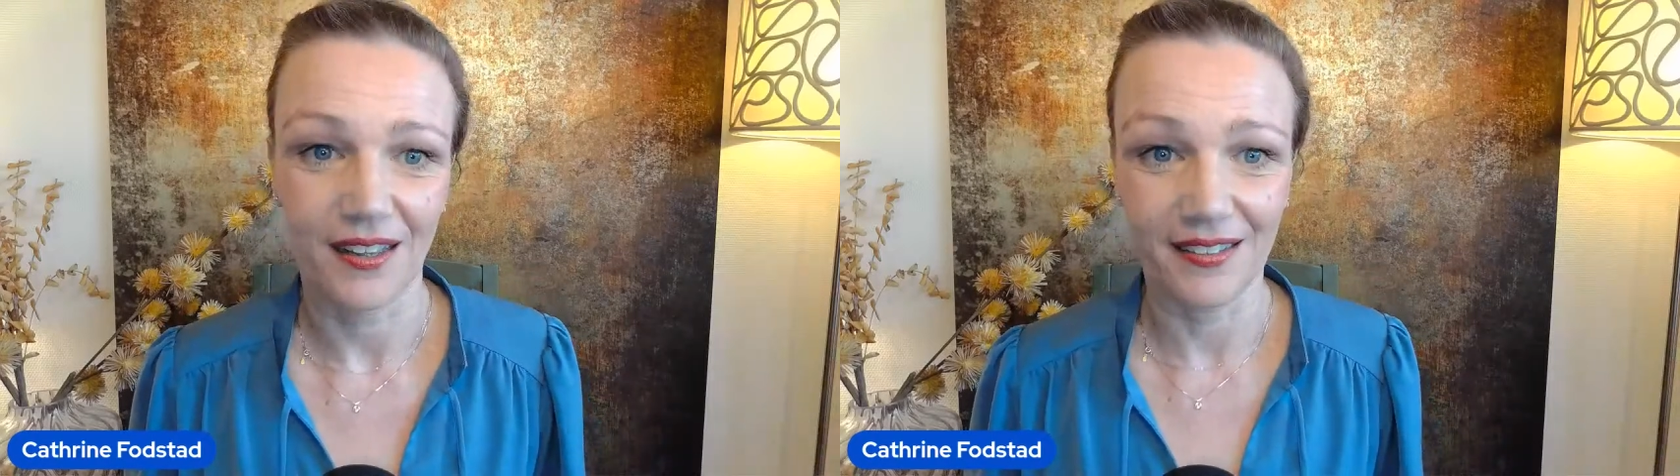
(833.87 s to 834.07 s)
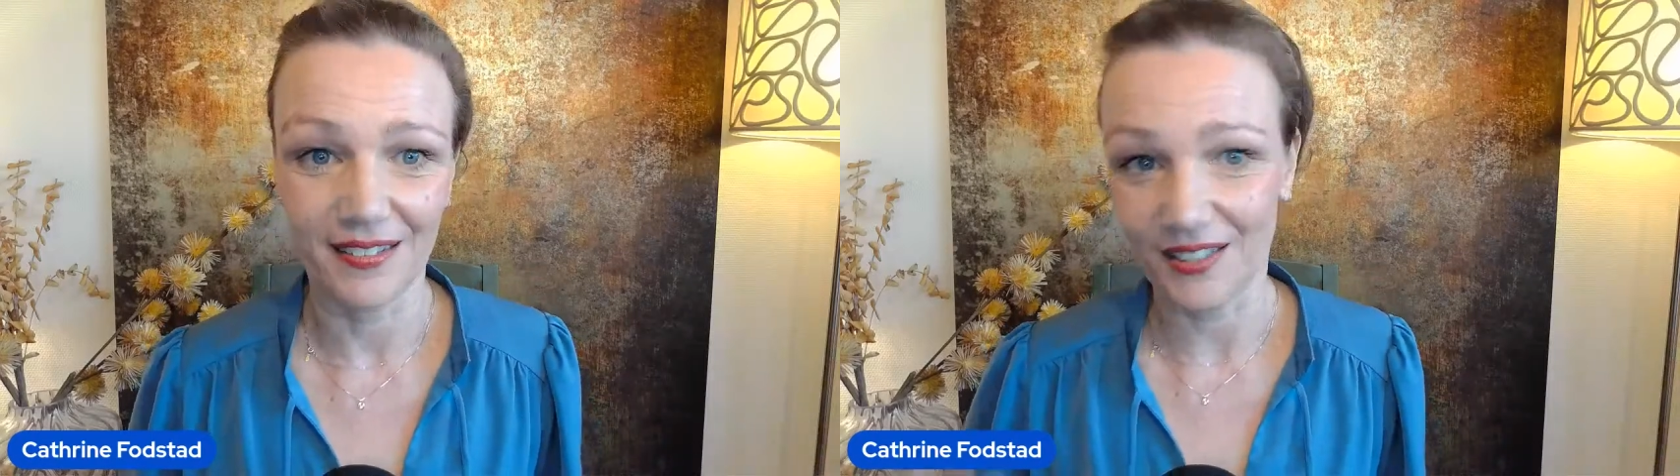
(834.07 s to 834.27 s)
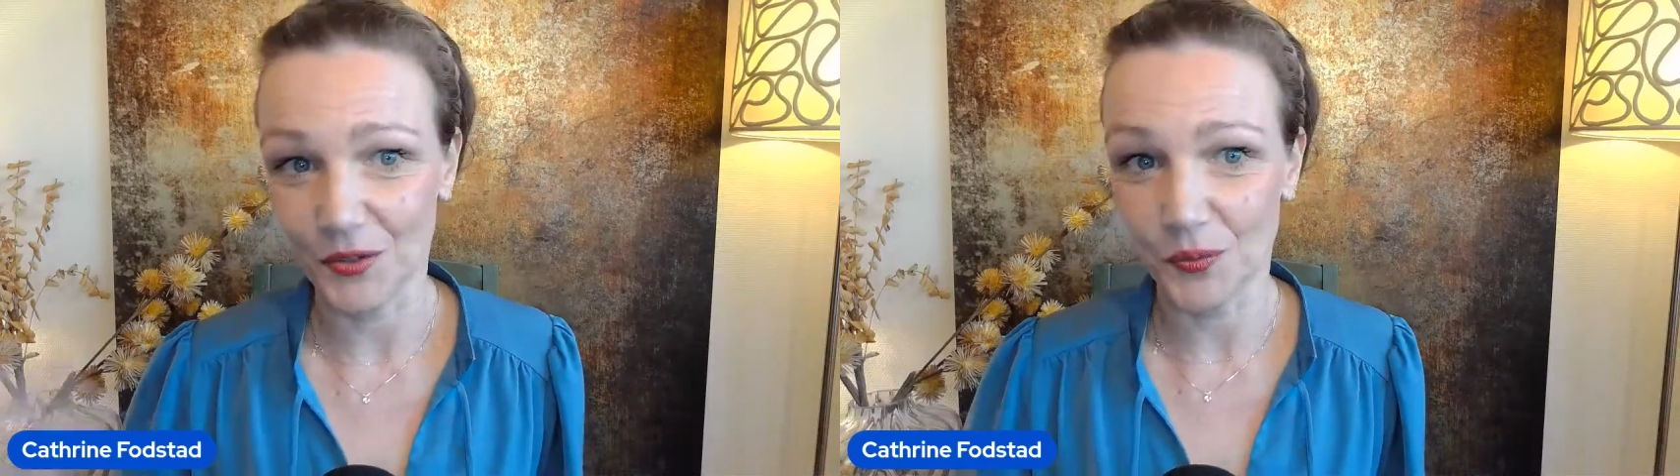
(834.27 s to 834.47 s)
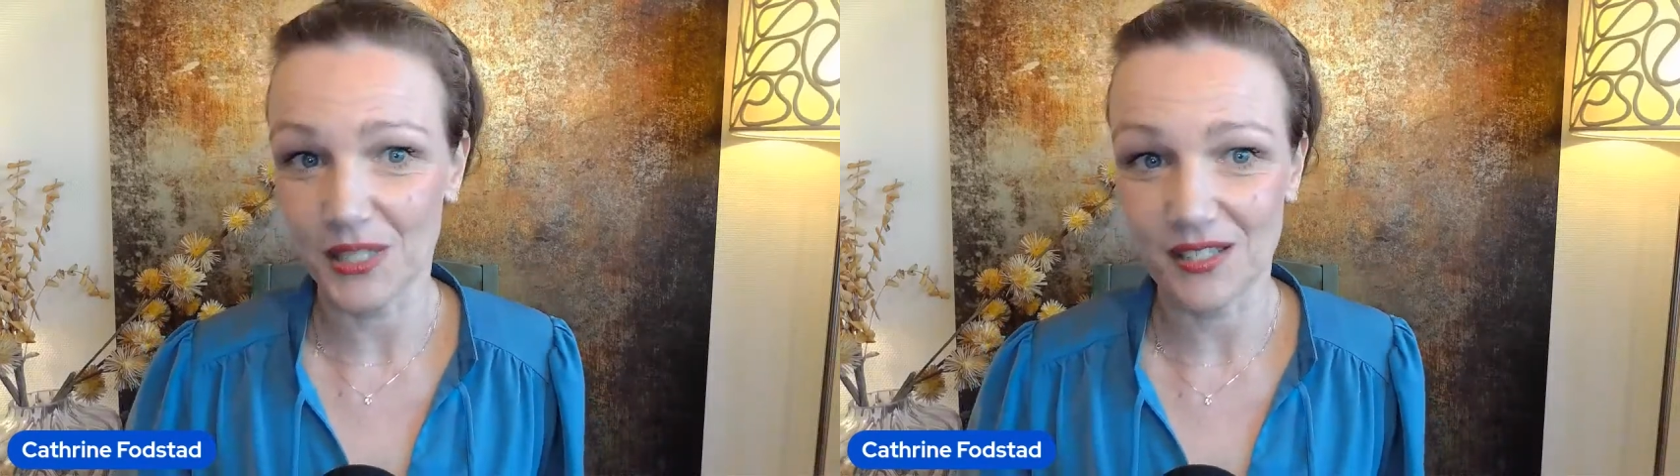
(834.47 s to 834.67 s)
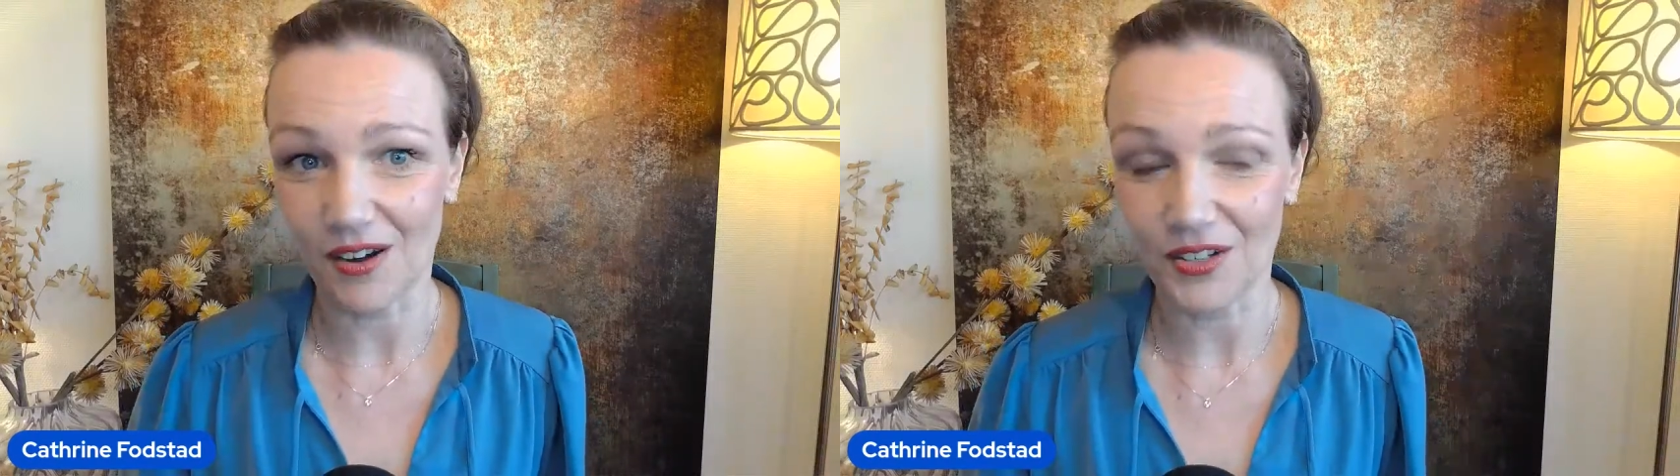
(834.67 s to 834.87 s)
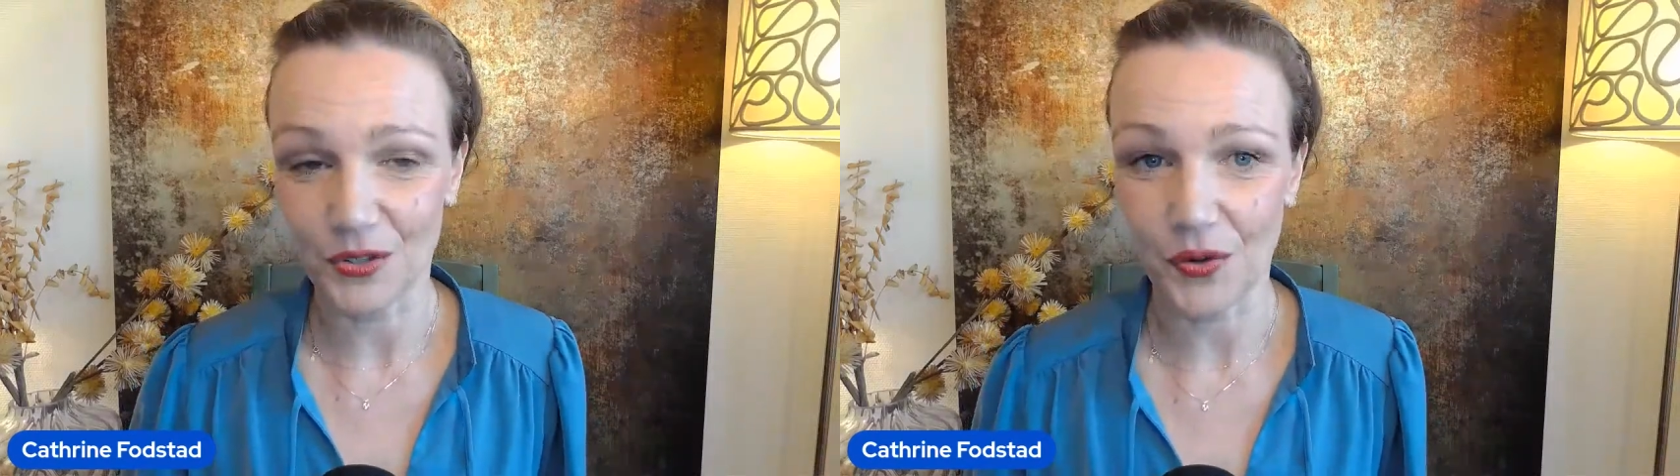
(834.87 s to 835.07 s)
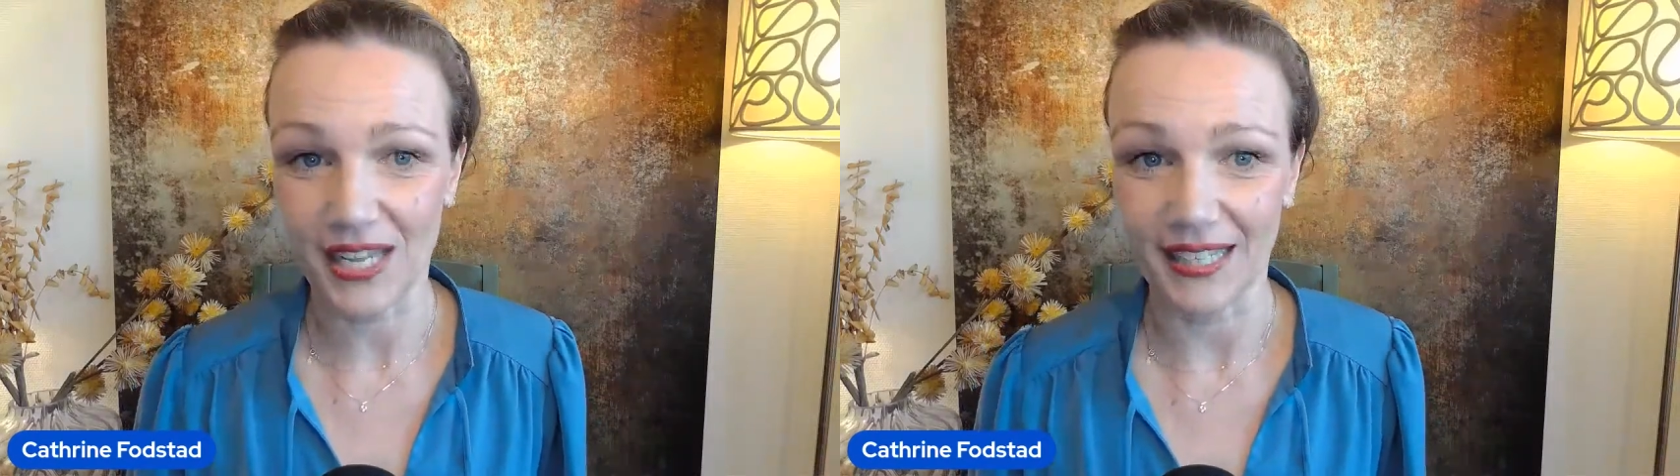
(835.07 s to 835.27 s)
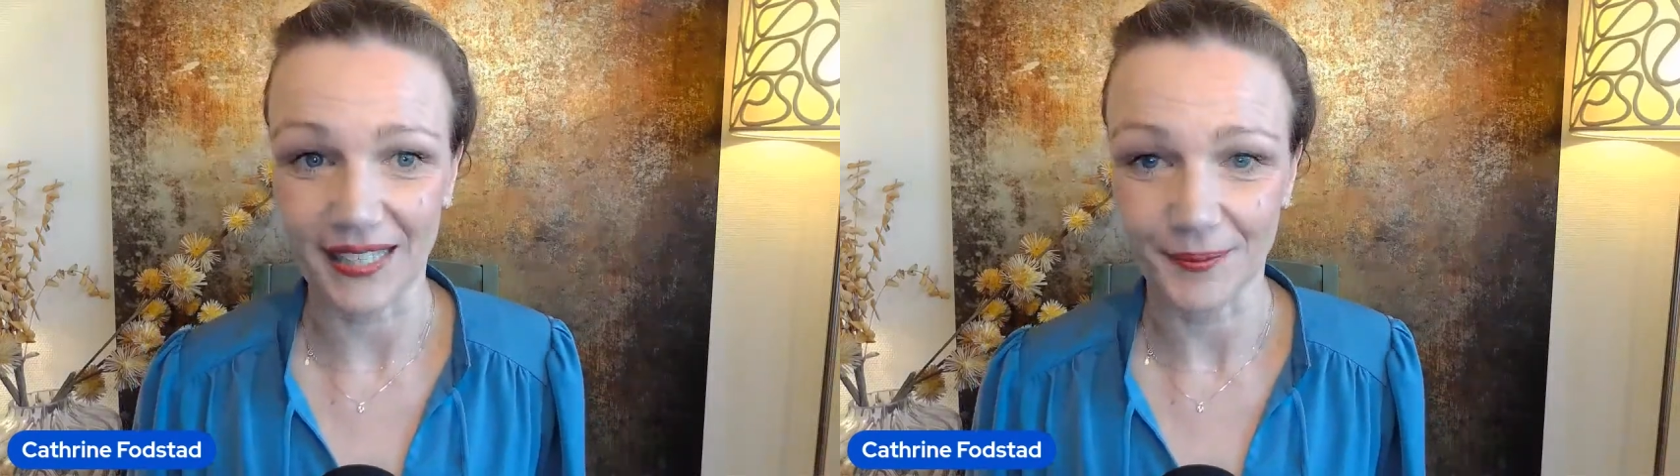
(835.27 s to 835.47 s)
until we start
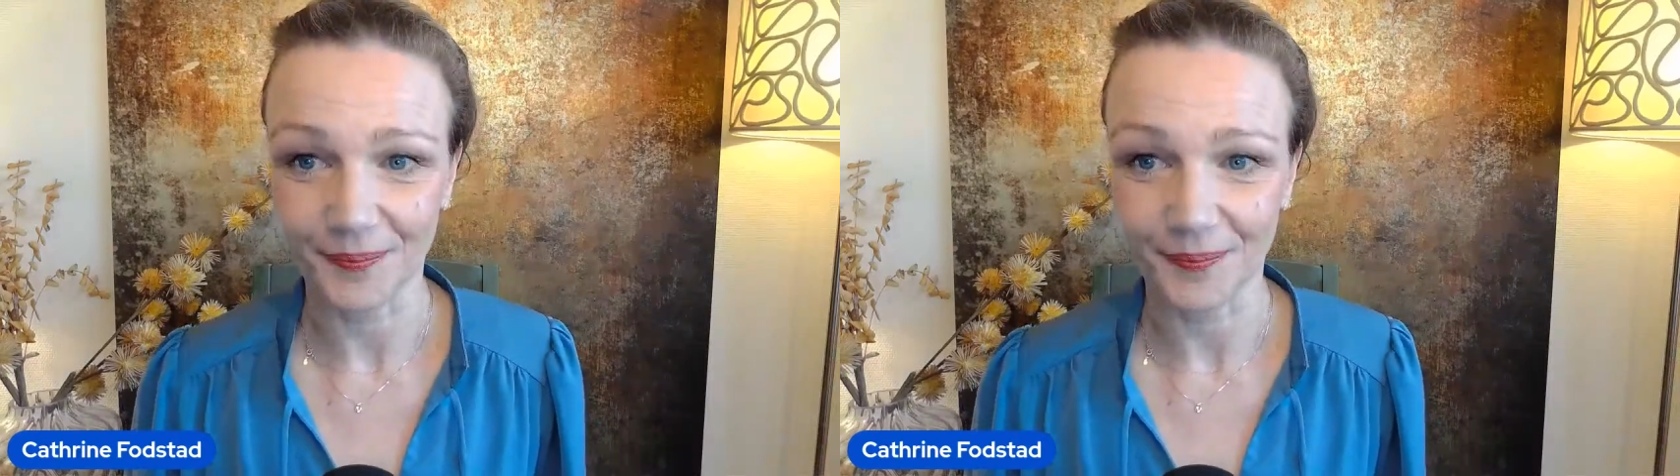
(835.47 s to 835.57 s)
training.